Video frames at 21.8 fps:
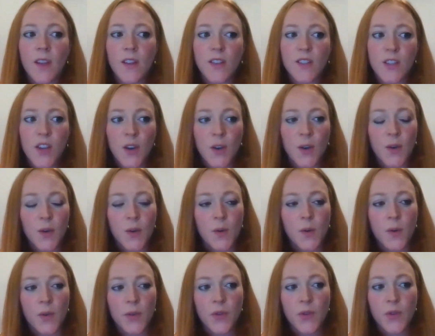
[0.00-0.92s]

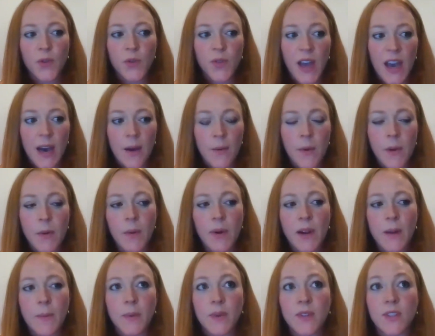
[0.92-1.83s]
So through that, we
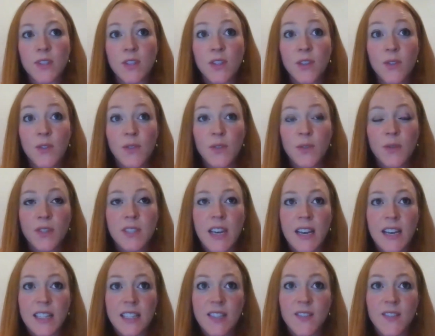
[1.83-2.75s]
were able to
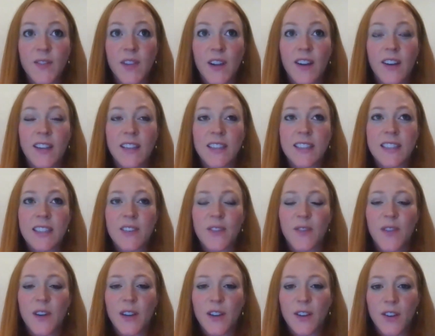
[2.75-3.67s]
test various
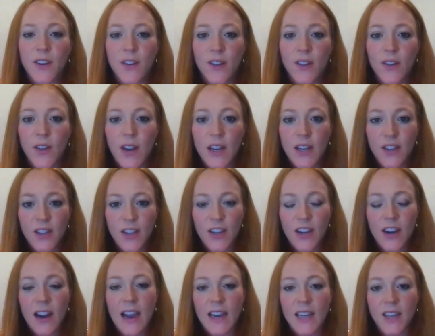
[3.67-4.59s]
different
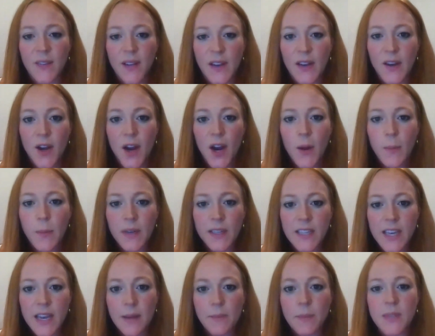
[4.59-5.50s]
granular activated
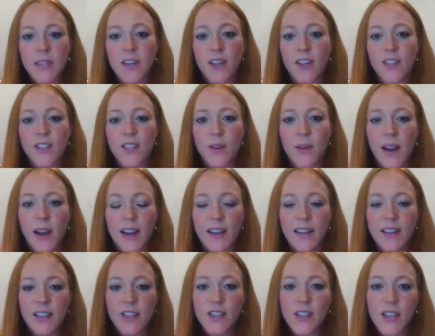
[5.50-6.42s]
carbon types and also
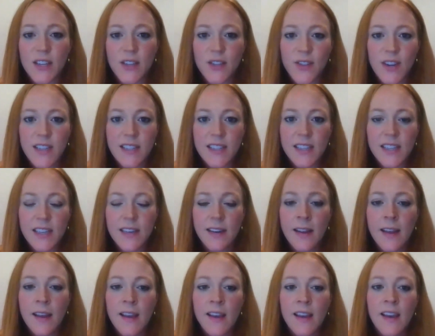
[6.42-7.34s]
ion exchange
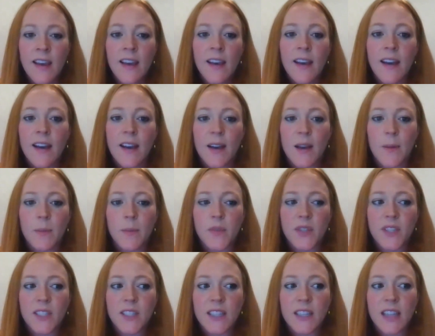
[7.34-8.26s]
resin
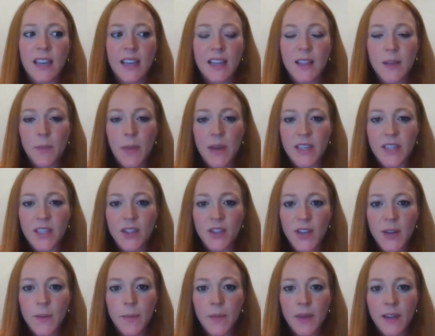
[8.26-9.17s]
to select the best
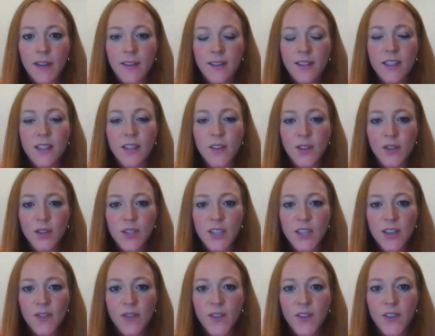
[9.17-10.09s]
treatment
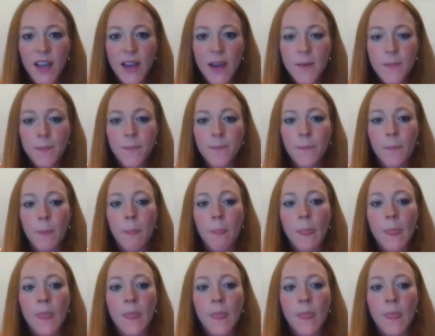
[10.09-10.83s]
solution for them.